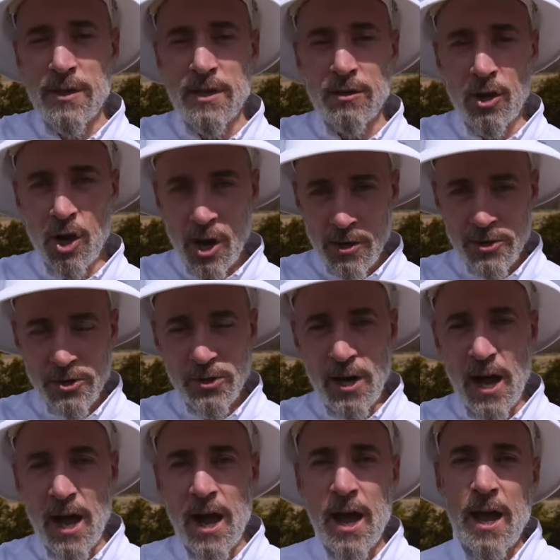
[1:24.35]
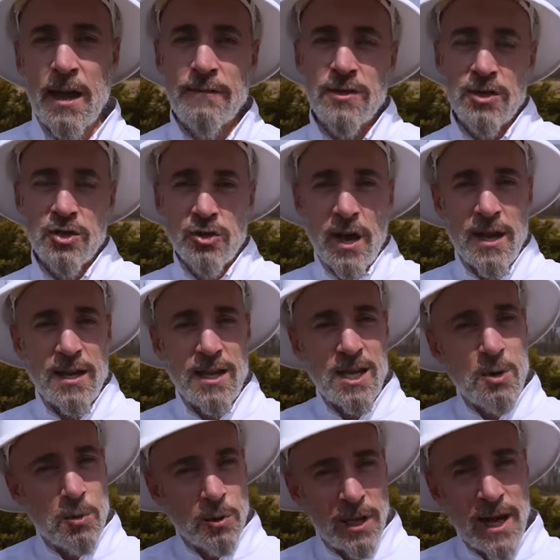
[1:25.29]
the larger hives and try and
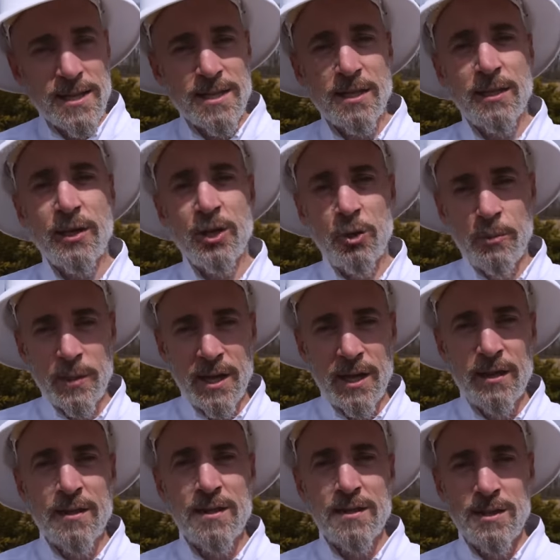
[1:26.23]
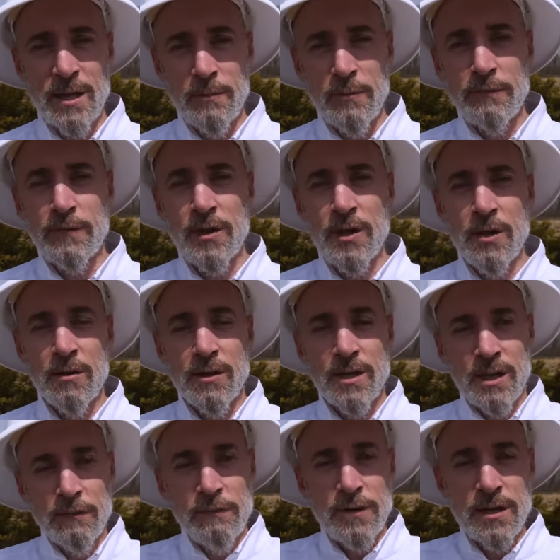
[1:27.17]
equalize a little bit this time of year,
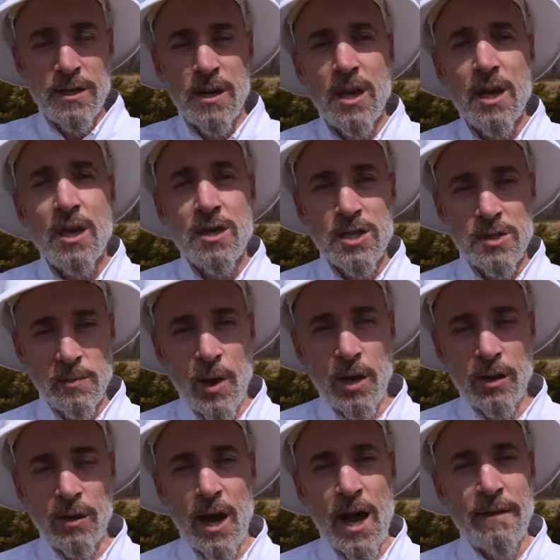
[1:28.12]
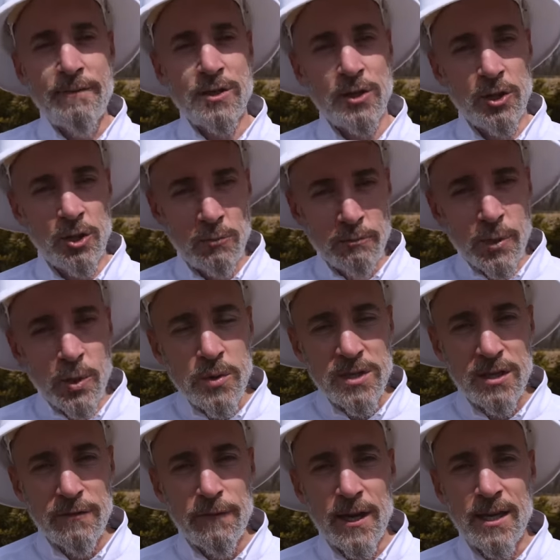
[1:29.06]
give the smaller hives a little
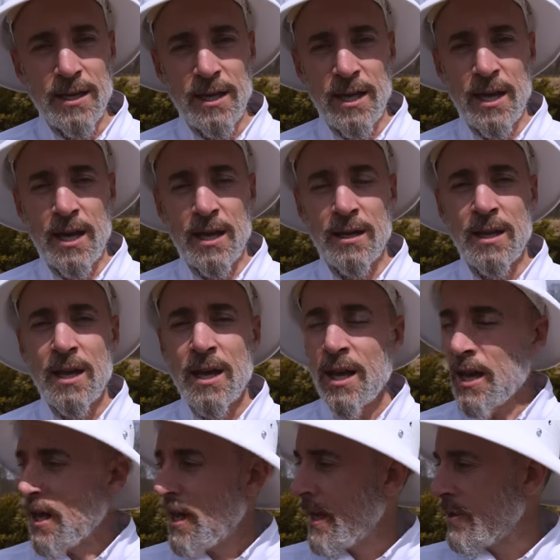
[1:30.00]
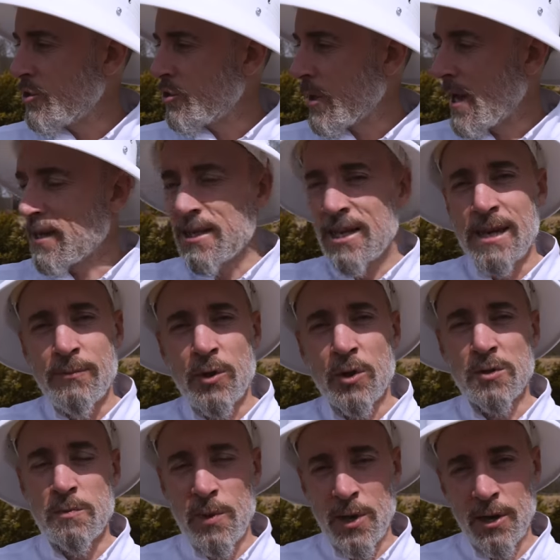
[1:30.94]
boost if I can, and try and keep
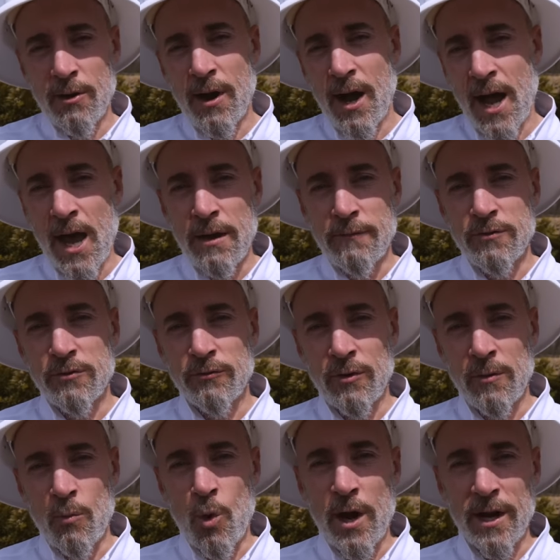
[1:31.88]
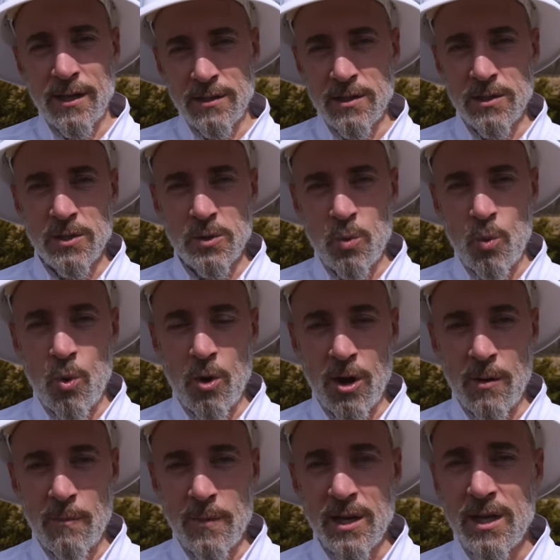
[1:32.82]
those bigger hives from wanting to
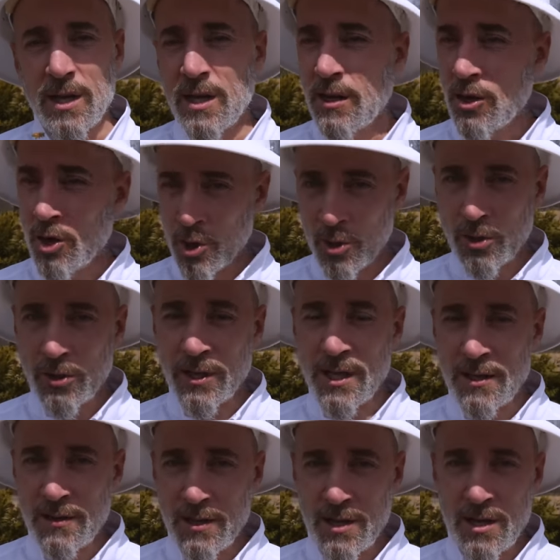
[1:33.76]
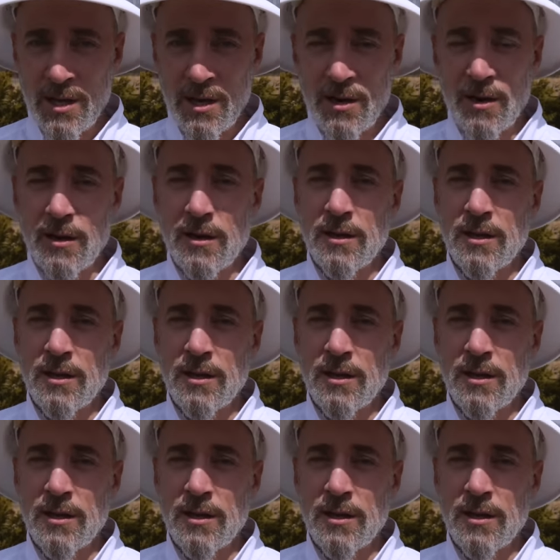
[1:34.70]
swarm early in the year.